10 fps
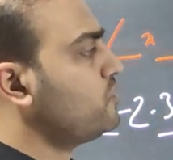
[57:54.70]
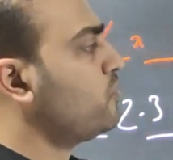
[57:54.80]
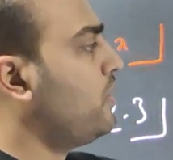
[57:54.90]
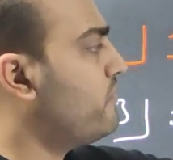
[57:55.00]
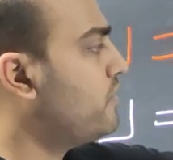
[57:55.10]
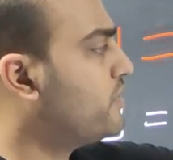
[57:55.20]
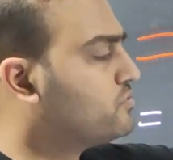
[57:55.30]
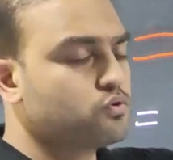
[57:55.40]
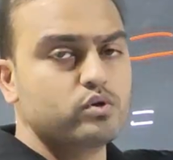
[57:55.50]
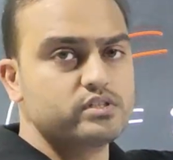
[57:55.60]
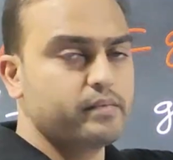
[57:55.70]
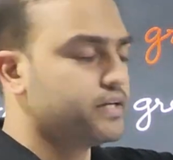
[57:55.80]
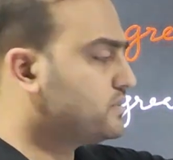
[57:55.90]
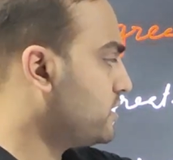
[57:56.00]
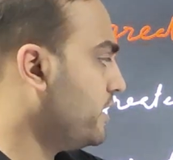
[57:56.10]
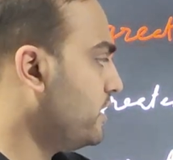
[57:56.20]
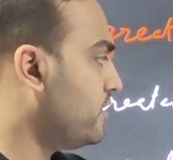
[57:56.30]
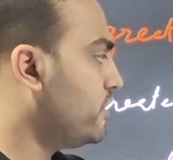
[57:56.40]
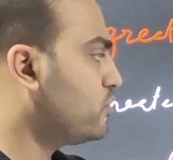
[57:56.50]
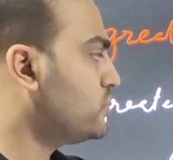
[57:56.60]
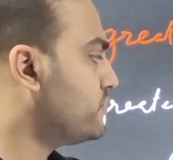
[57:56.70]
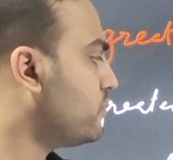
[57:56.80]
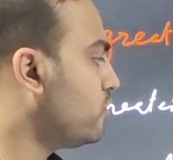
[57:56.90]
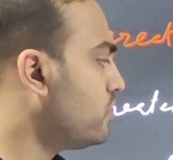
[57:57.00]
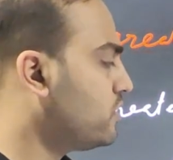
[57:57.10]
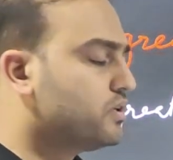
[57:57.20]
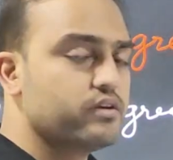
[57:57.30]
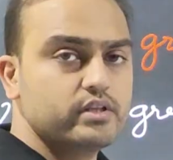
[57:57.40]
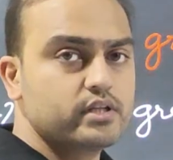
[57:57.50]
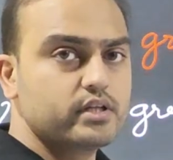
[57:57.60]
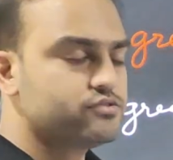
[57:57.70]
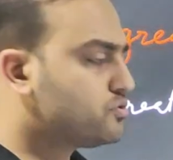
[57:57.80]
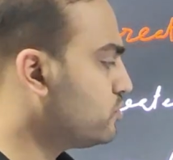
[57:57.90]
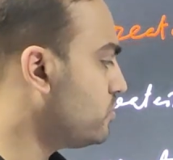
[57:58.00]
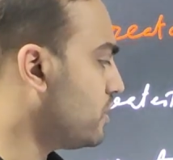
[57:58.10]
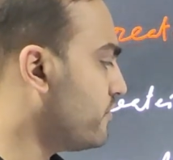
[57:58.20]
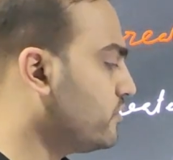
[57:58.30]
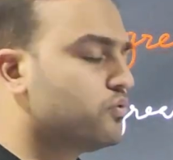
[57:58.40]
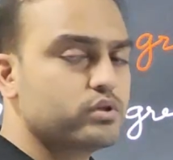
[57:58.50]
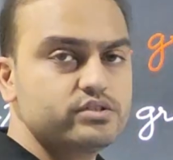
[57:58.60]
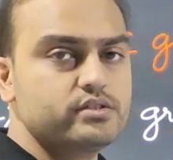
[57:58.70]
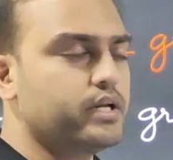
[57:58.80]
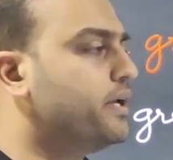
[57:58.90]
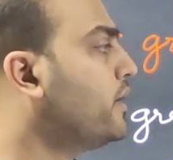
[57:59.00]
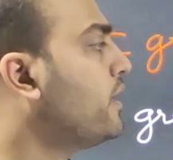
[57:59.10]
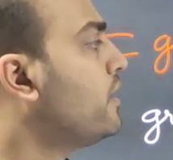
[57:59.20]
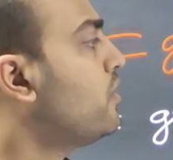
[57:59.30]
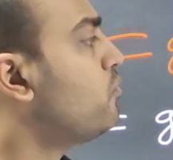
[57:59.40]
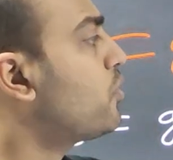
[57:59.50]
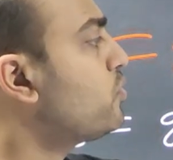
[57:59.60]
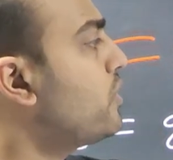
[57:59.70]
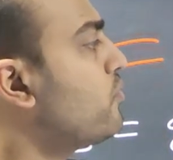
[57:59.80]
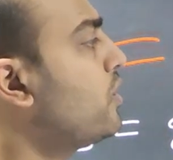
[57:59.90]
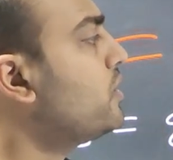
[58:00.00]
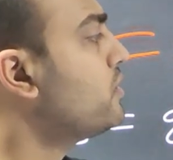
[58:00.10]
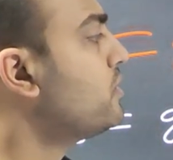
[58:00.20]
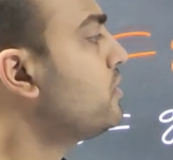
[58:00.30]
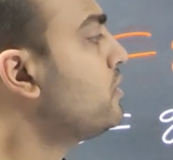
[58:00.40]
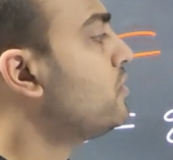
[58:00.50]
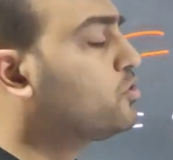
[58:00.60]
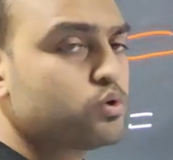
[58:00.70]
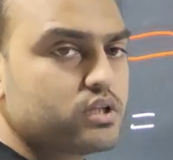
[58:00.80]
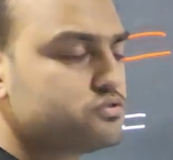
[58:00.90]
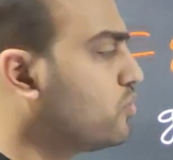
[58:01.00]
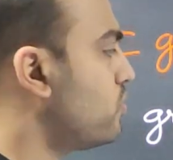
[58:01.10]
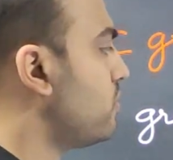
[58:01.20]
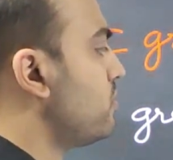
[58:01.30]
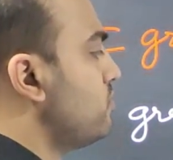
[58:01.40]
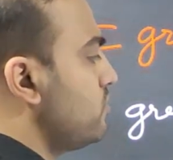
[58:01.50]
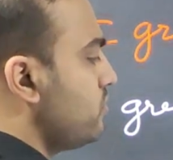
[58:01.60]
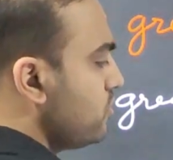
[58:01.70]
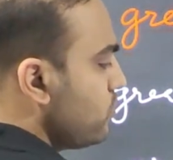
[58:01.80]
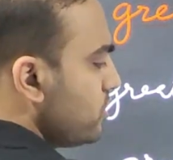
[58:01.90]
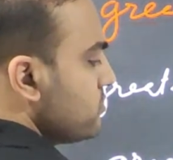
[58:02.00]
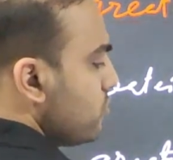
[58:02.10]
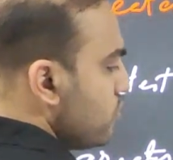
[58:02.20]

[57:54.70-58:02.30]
So level 1 score is minus 3, level 2 is 4, level 3 is 2, level 4 is 3. What do they want? Total score. Total